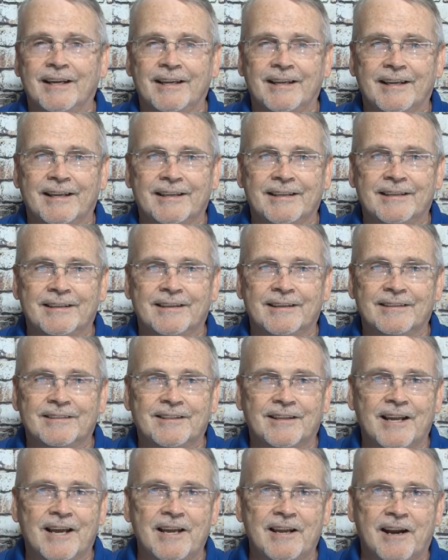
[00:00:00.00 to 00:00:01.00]
And
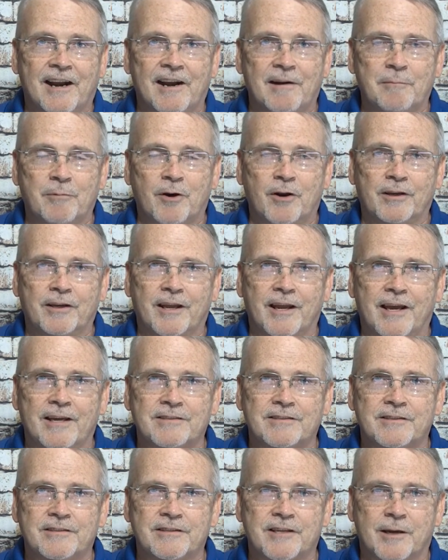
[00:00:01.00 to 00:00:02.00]
today our
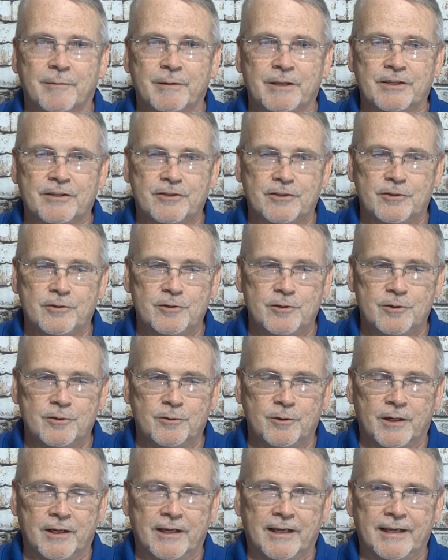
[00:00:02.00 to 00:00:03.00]
broadcast is coming to
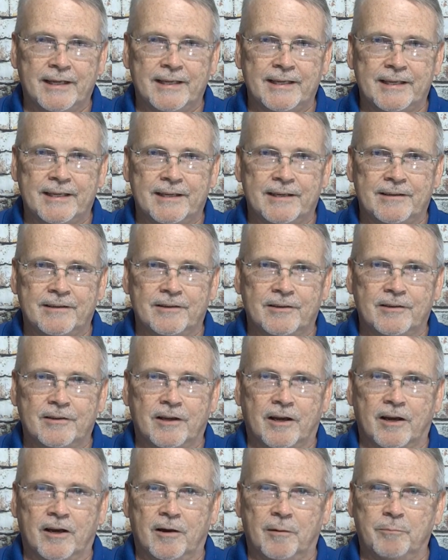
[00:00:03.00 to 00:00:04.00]
you in
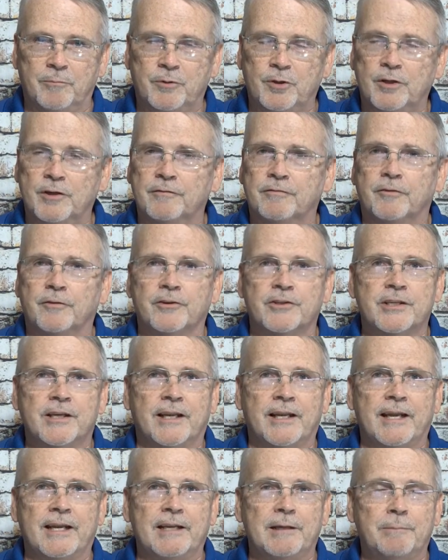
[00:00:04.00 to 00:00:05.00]
beautiful
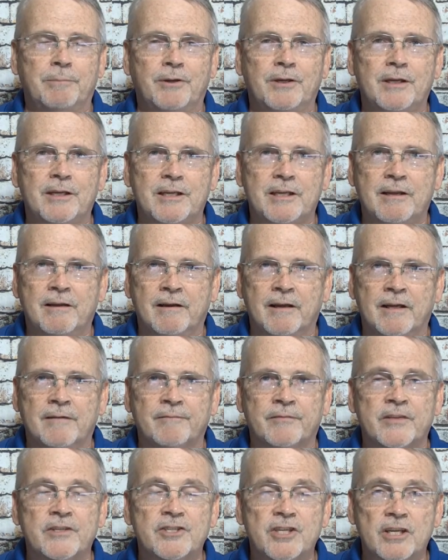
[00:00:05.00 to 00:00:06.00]
1080p,
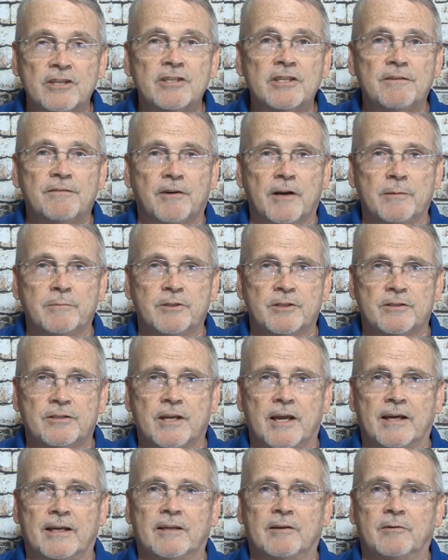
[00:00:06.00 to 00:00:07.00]
60 frames a
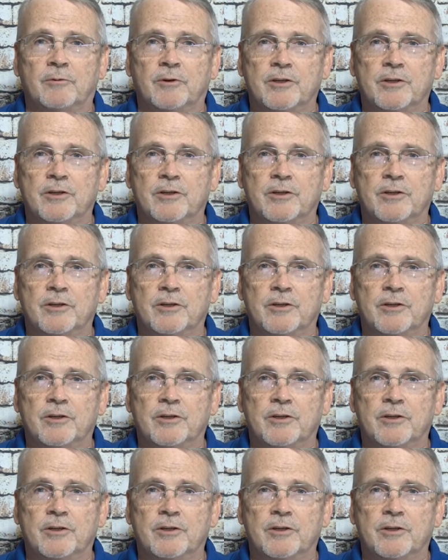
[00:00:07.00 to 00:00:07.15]
second.